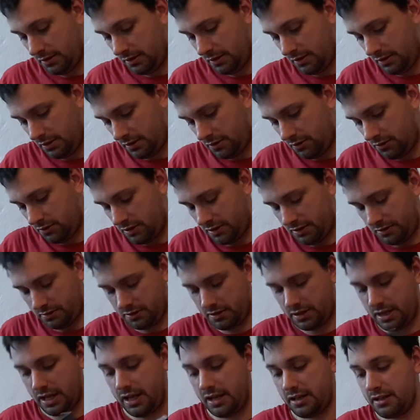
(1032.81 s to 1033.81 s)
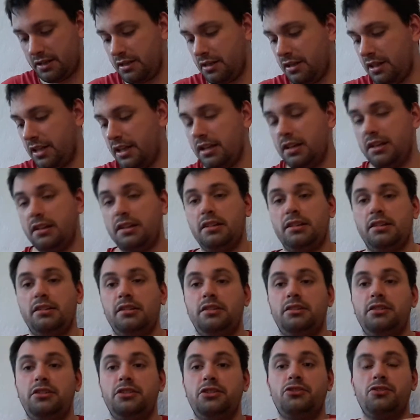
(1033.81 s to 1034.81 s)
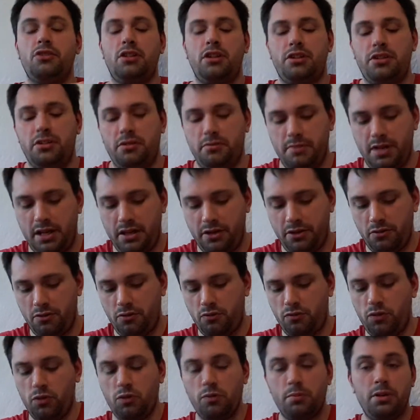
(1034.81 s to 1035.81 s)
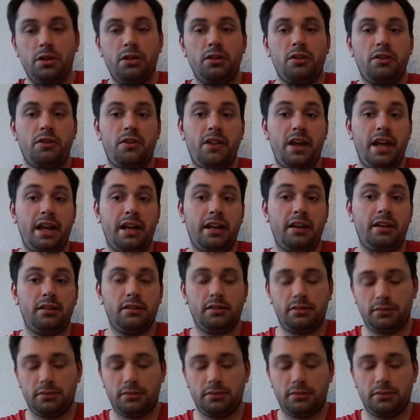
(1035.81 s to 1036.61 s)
let's try and get into the destruction manual rulebook thing.